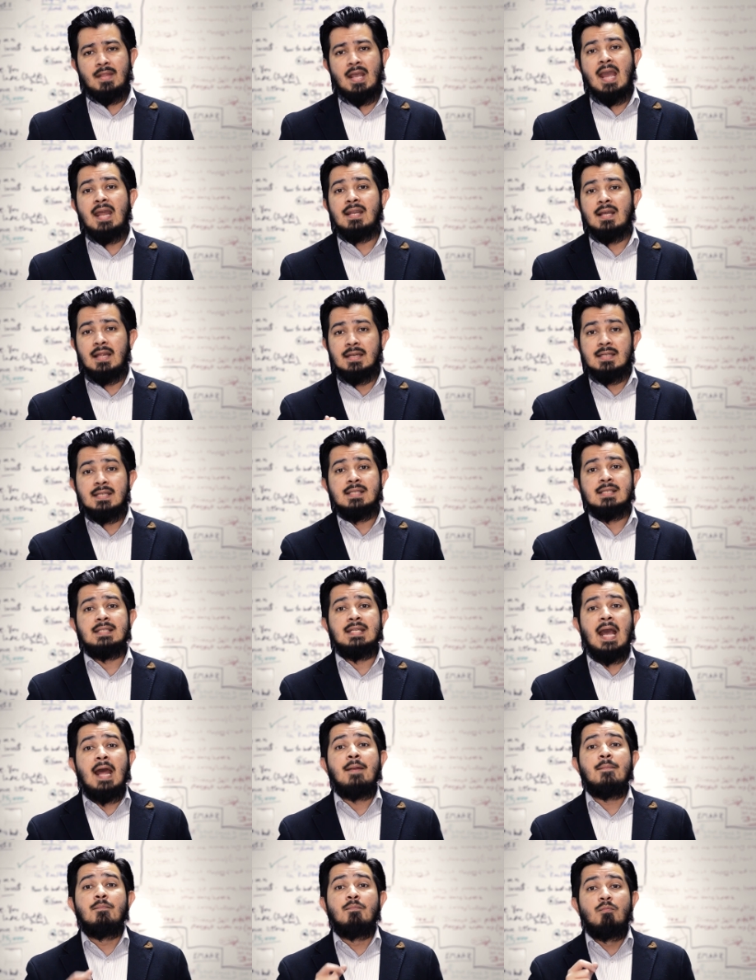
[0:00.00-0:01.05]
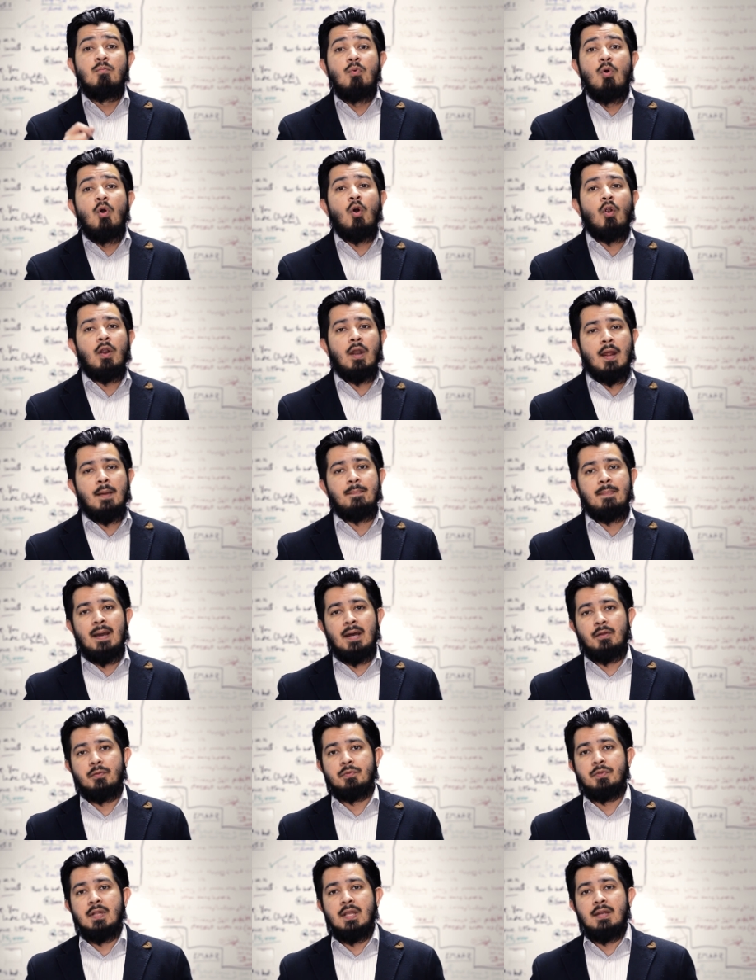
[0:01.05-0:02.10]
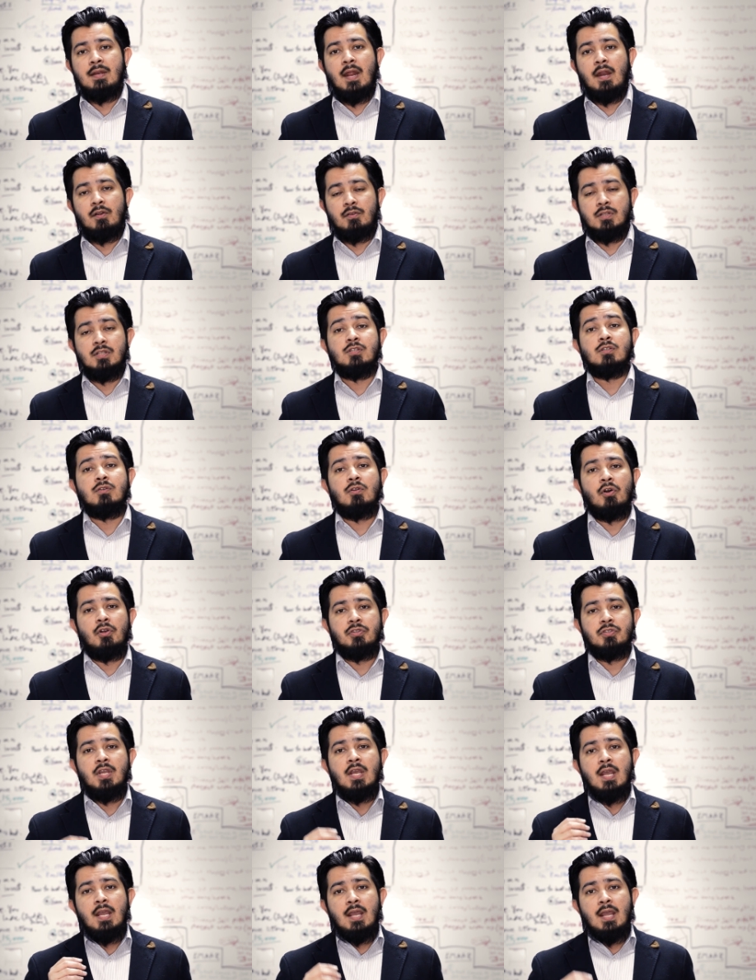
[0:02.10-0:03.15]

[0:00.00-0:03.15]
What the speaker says: and understand more about inheritance laws